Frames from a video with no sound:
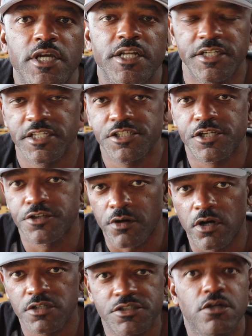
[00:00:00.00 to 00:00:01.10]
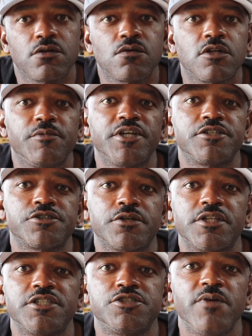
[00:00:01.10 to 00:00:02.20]
In addition, you're also going to want to make
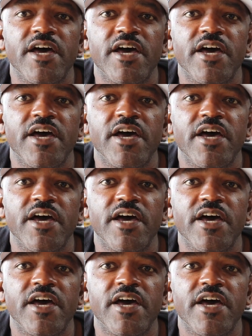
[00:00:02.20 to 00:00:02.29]
sure that